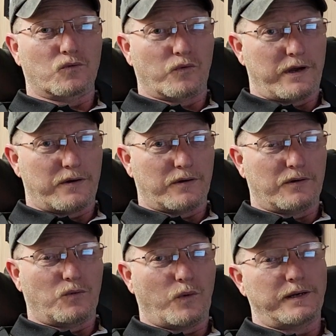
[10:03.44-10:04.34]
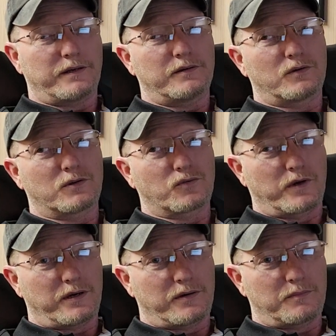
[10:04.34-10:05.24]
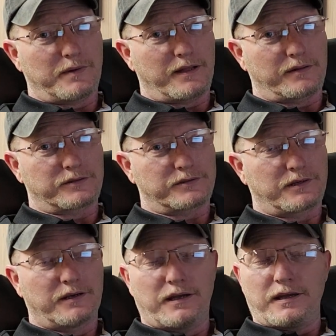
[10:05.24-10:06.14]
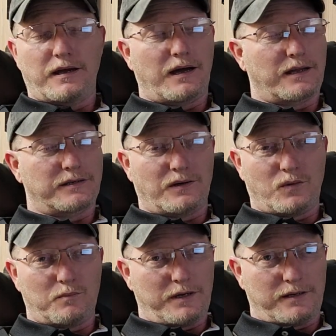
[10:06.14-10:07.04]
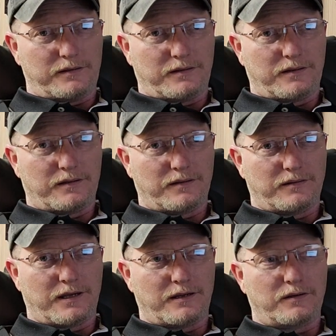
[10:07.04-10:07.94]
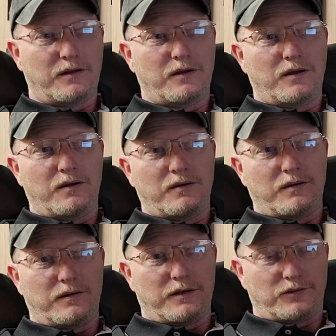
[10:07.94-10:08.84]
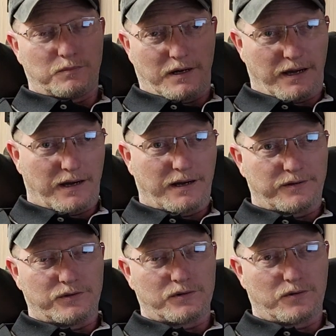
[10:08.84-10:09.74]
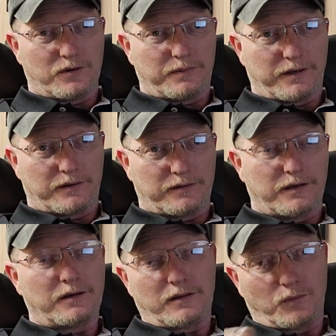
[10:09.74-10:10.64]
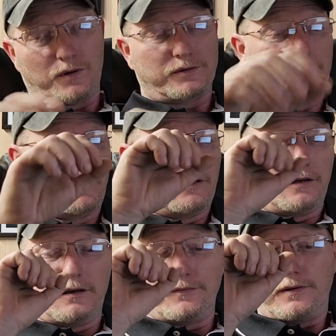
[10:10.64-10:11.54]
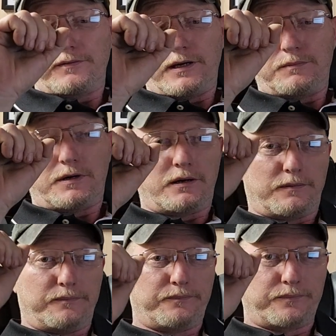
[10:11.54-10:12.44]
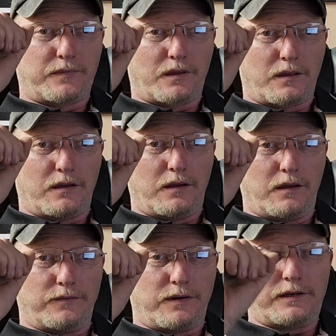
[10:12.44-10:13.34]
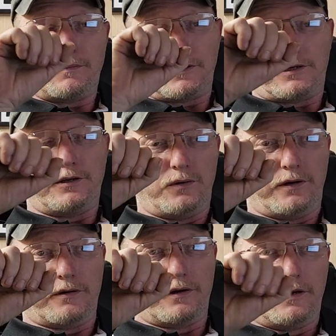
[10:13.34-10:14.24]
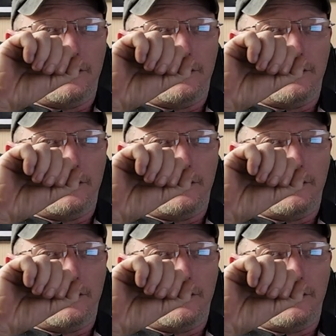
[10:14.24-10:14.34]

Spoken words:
rear weighted or rear balanced, I don't mean that it's behind your grip hand. In other words, if I've got my if I got my cue here